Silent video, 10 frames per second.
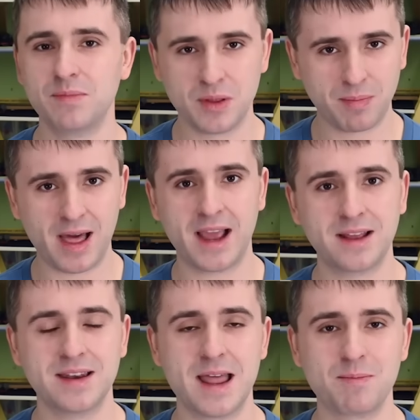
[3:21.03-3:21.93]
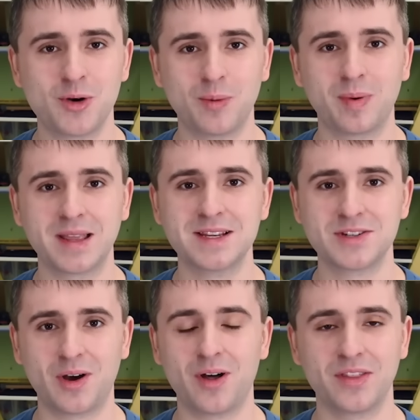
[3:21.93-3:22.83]
the black NEM couplings
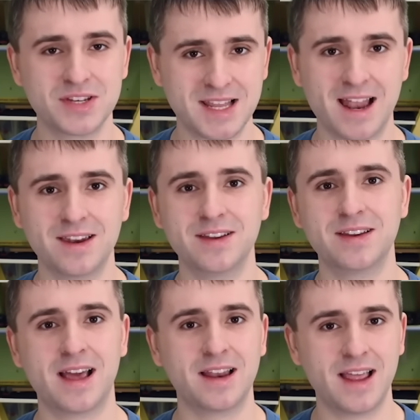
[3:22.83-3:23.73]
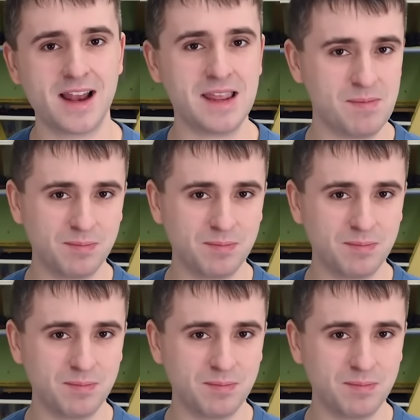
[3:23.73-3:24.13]
are the standard, and any